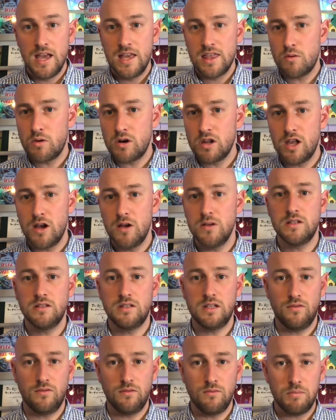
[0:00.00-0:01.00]
There are loads
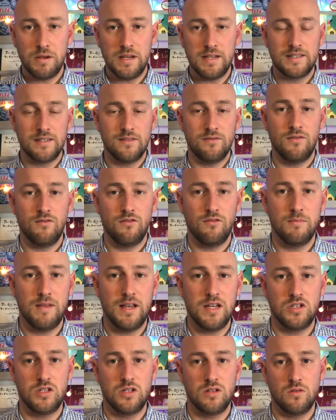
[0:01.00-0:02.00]
of different pieces of
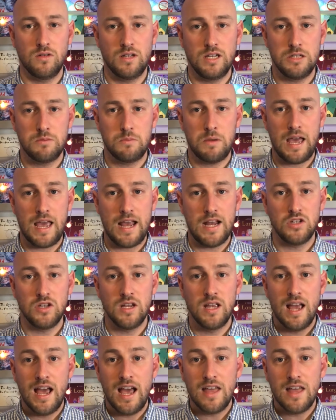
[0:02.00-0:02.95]
information on each page,